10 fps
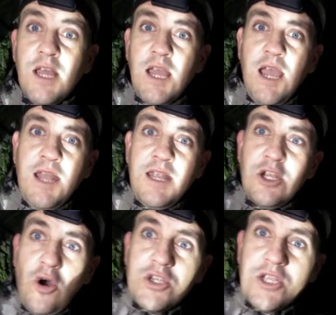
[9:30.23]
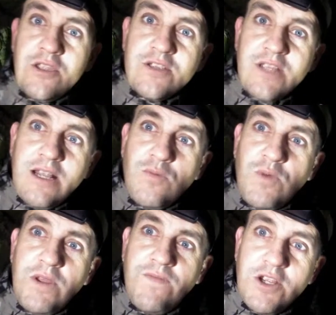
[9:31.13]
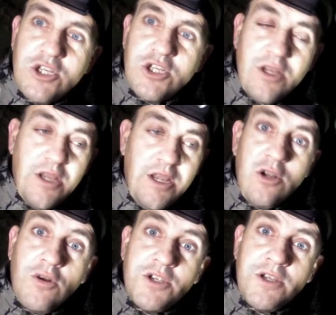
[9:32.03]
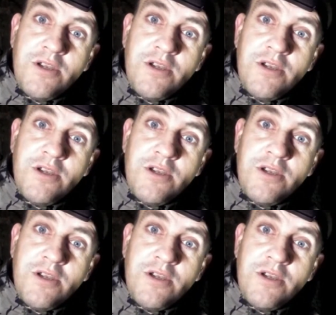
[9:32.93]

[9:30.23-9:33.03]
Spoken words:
And in Alton, there's a little wee village in Alton